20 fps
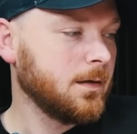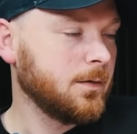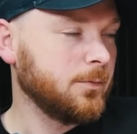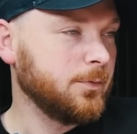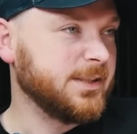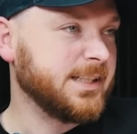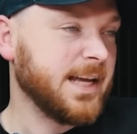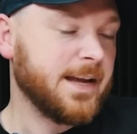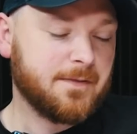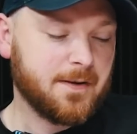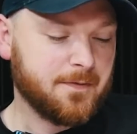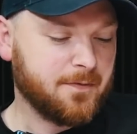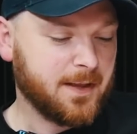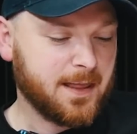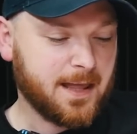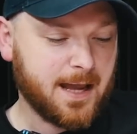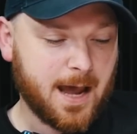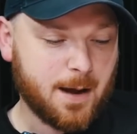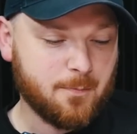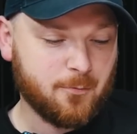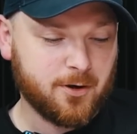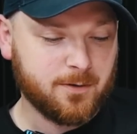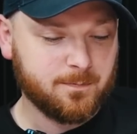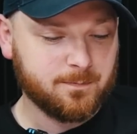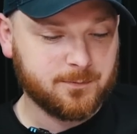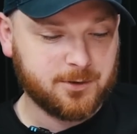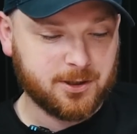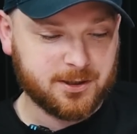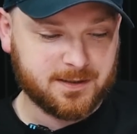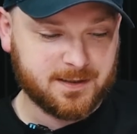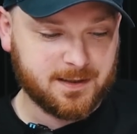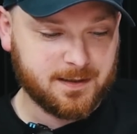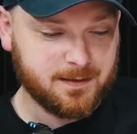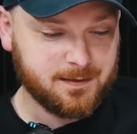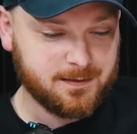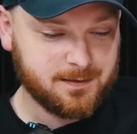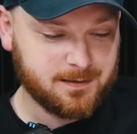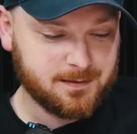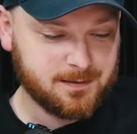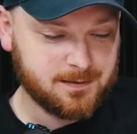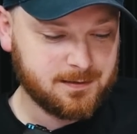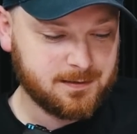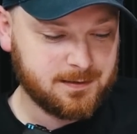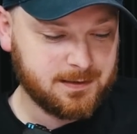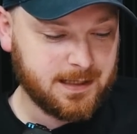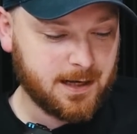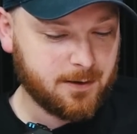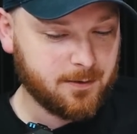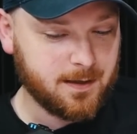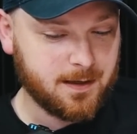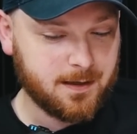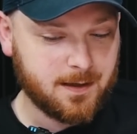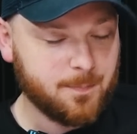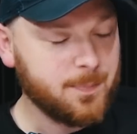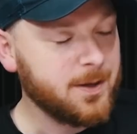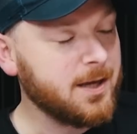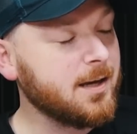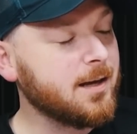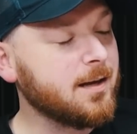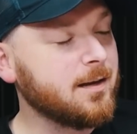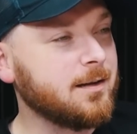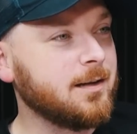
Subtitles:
We saved it for the camera just to see how they appear.